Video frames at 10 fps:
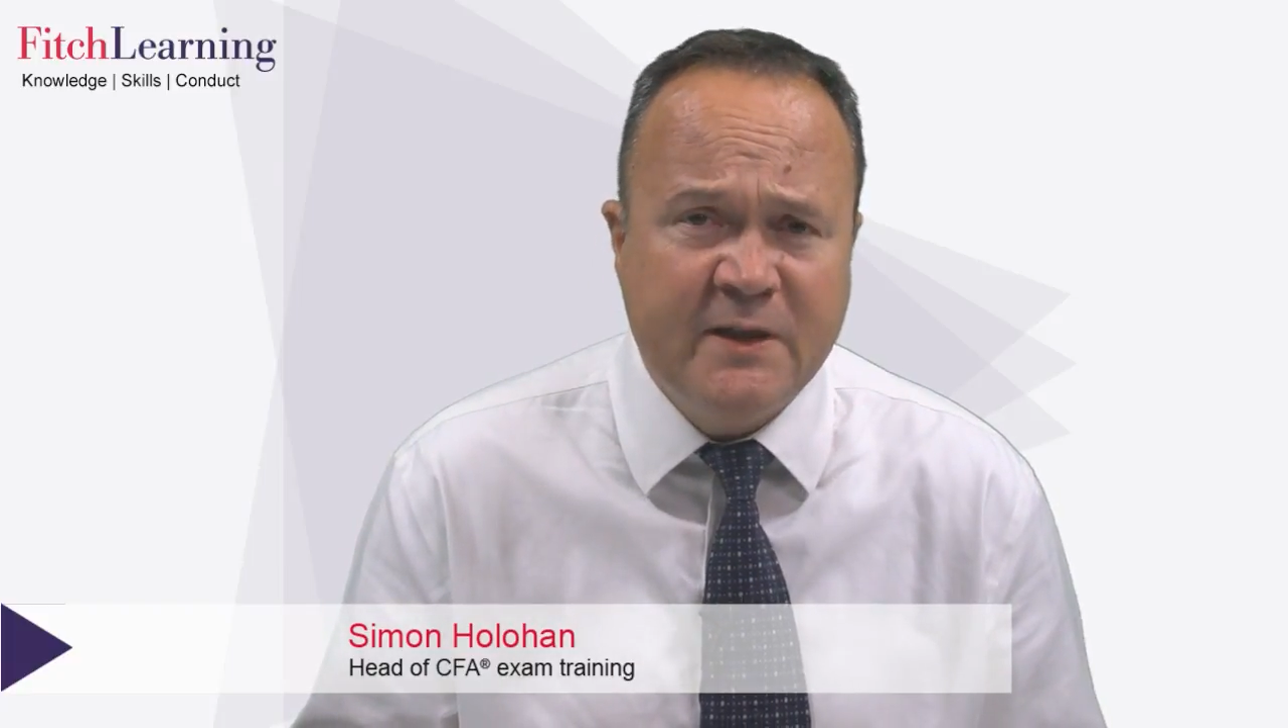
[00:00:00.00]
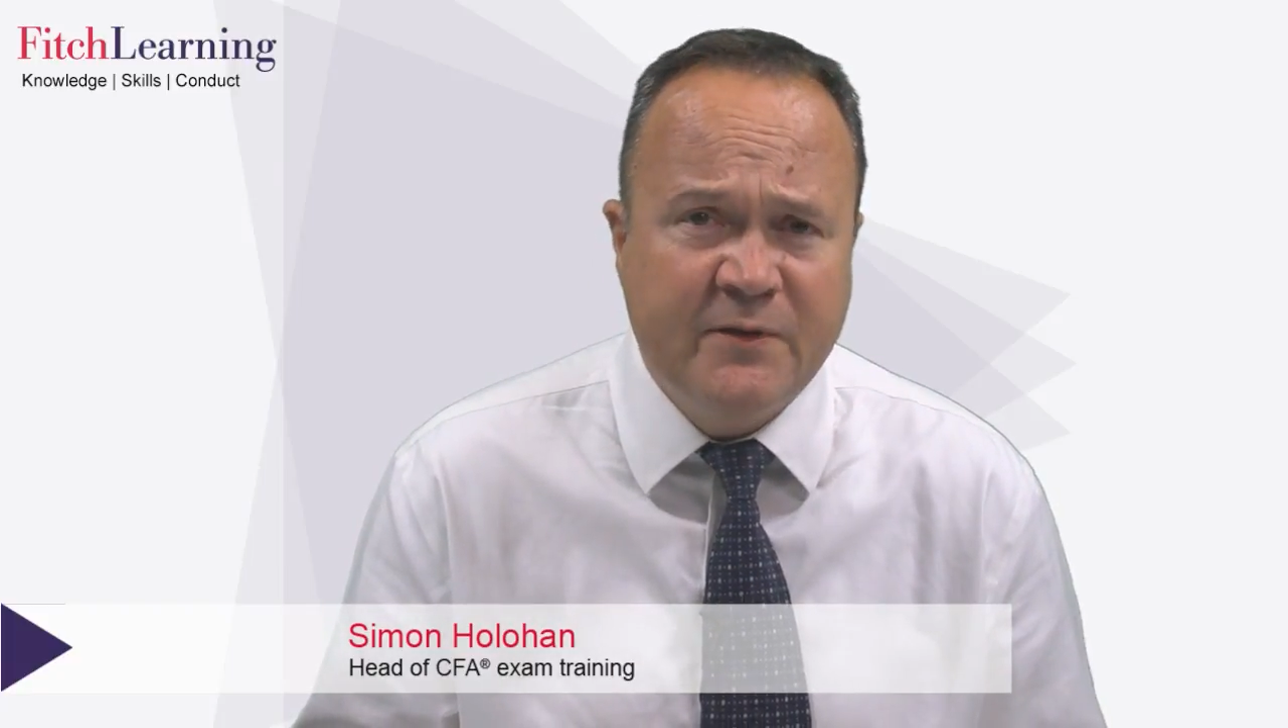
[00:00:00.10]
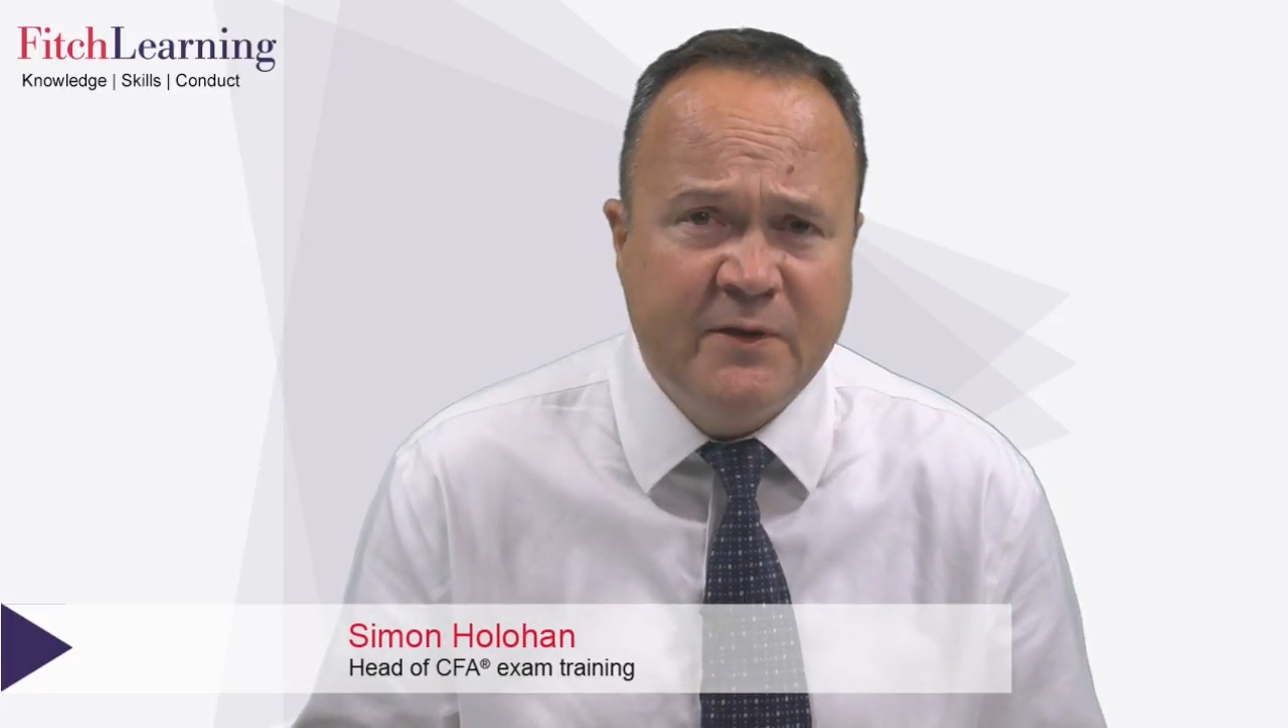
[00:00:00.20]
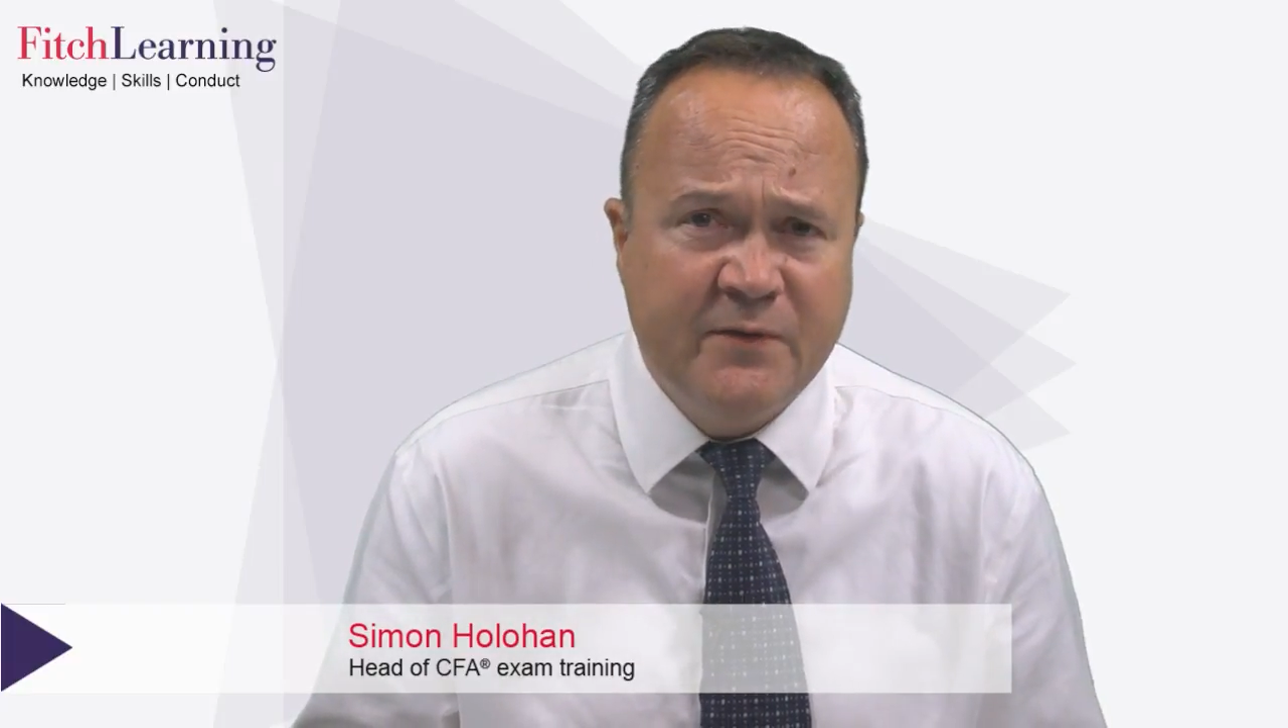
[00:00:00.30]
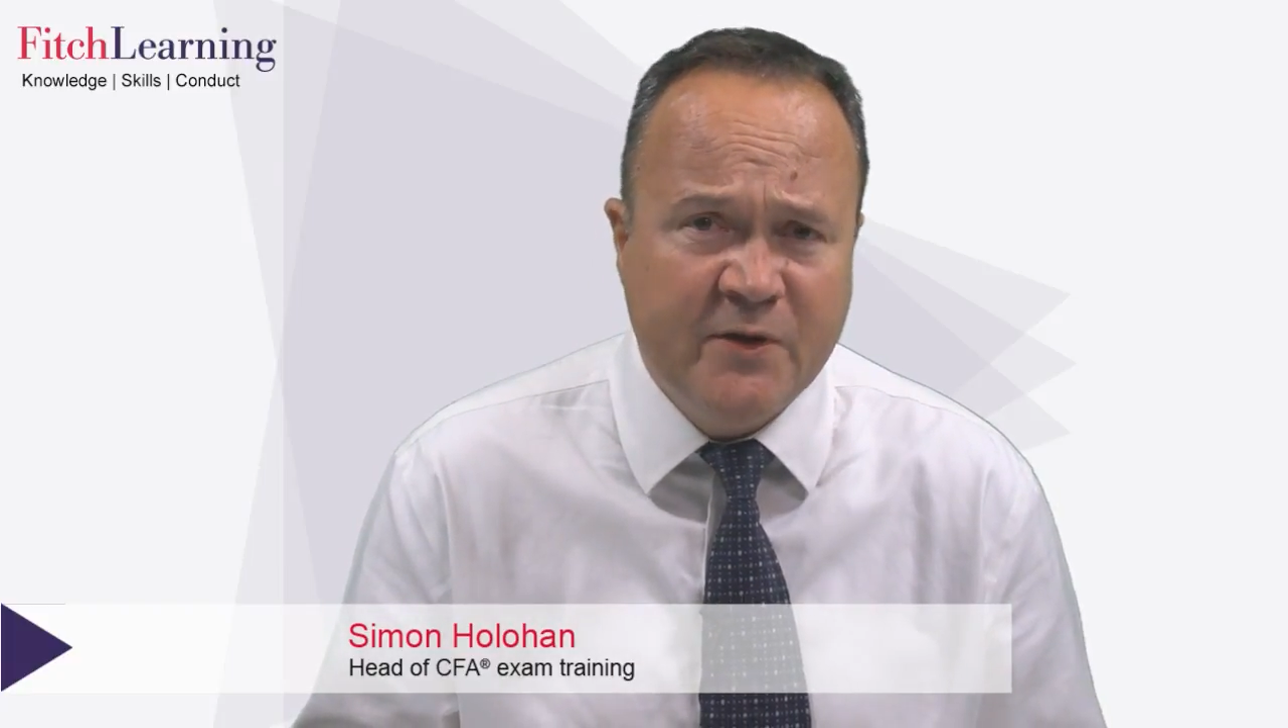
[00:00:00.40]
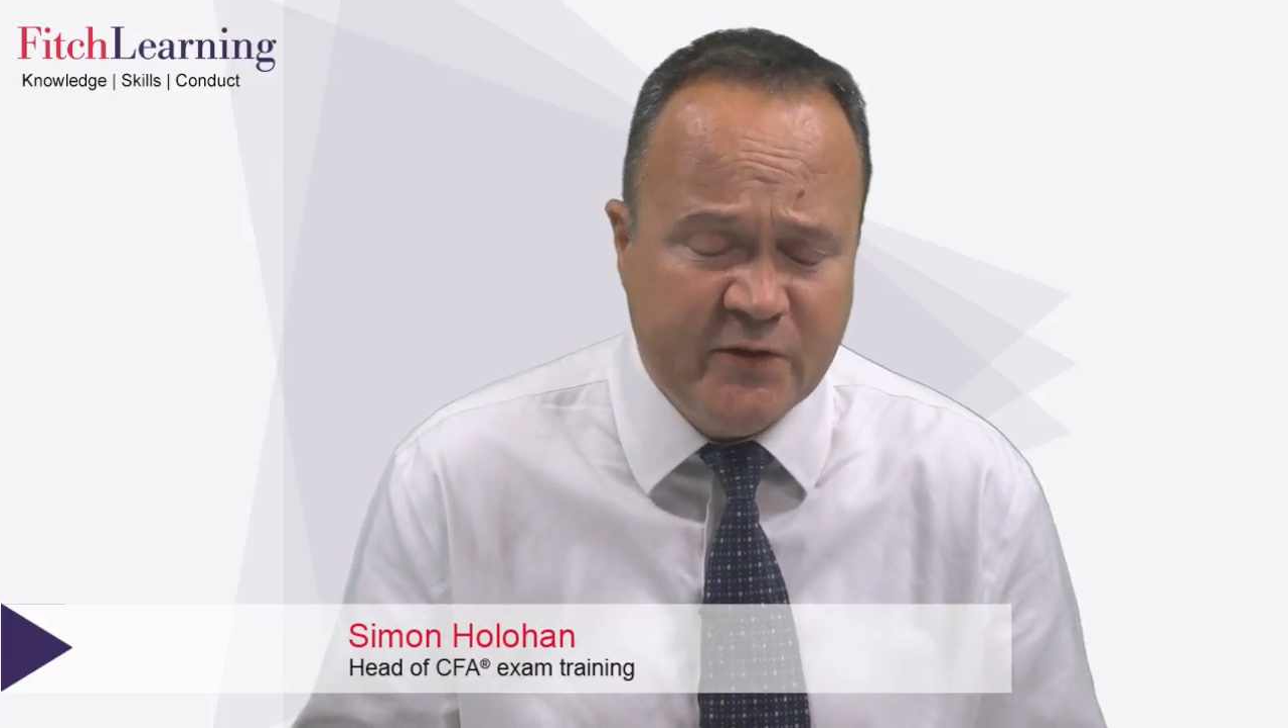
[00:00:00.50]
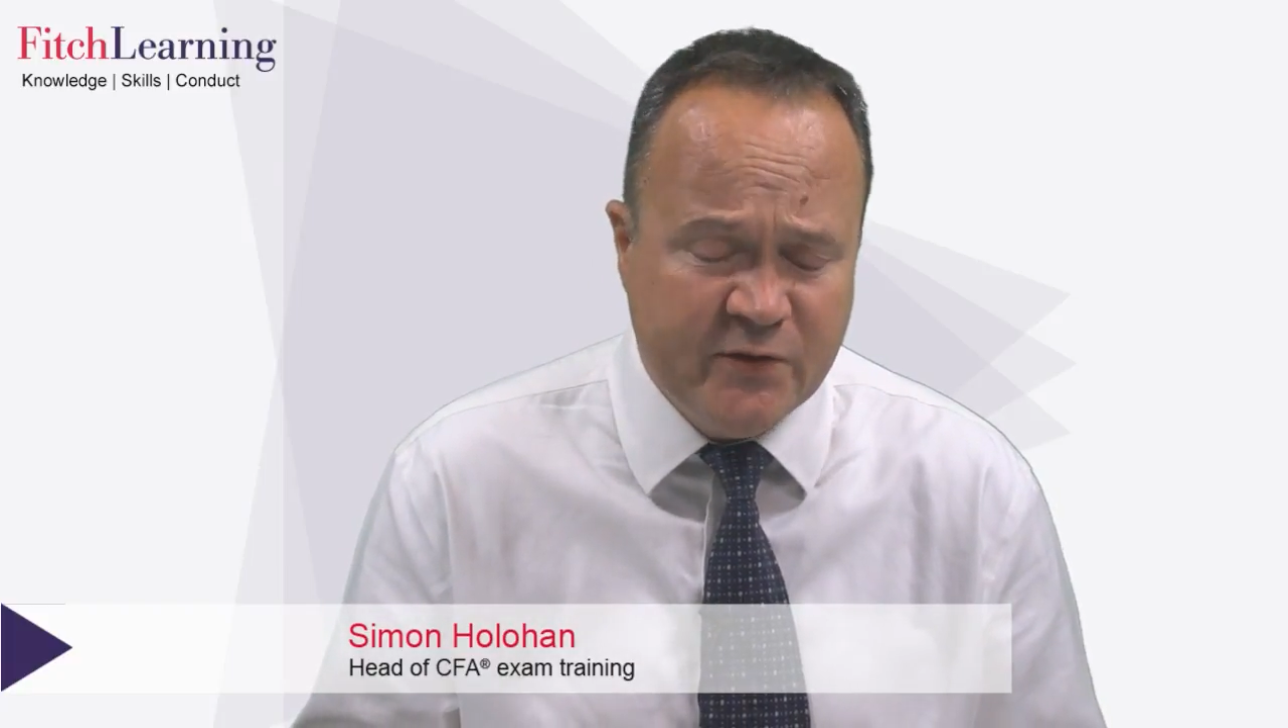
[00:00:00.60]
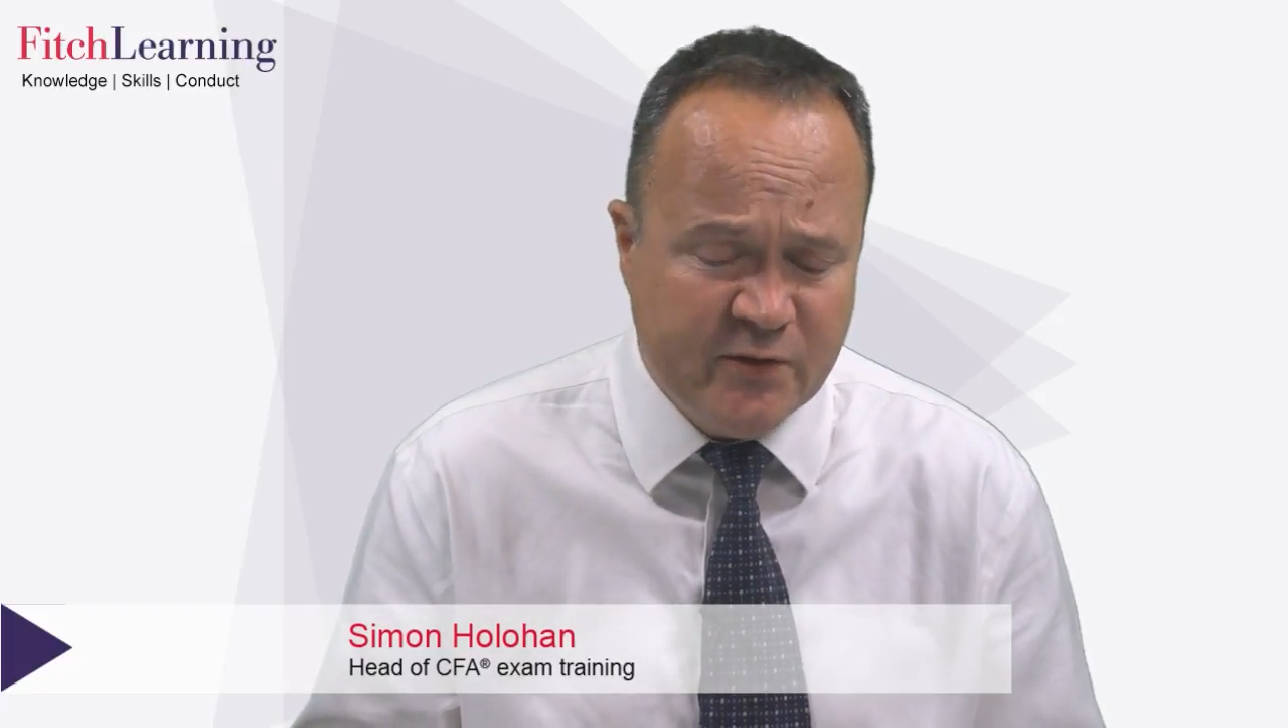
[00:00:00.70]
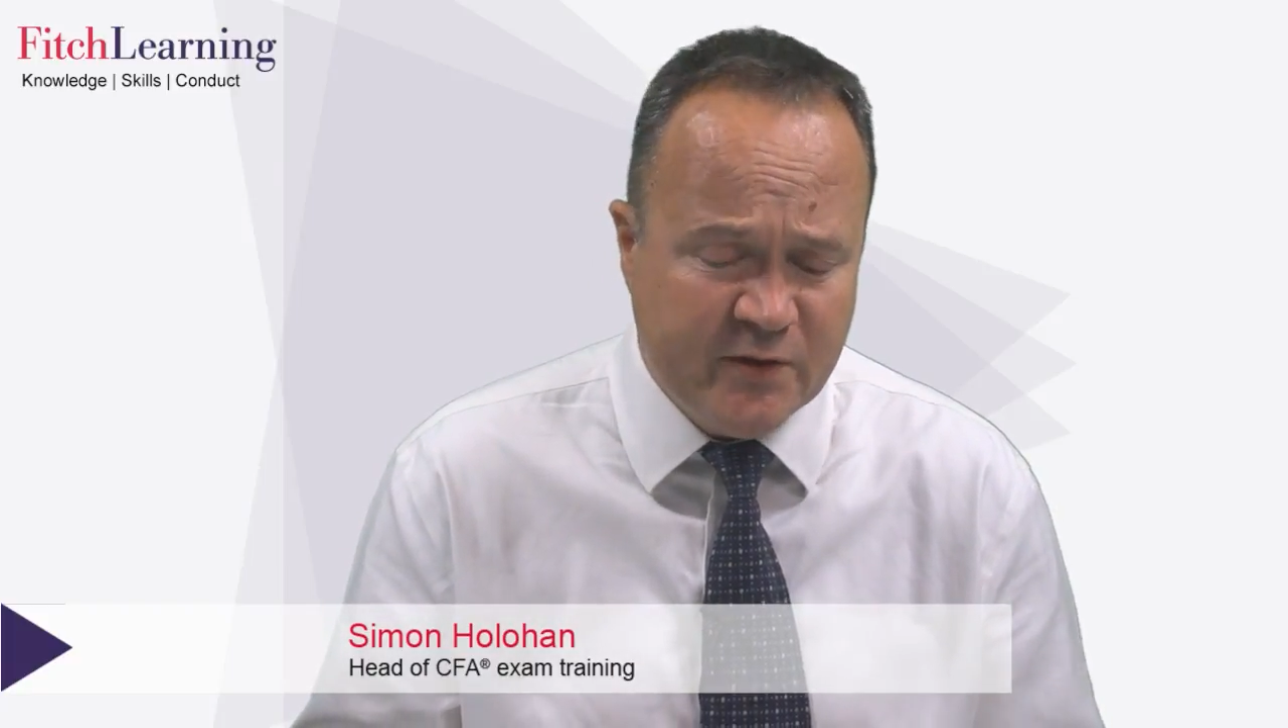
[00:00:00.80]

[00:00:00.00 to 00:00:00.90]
for the first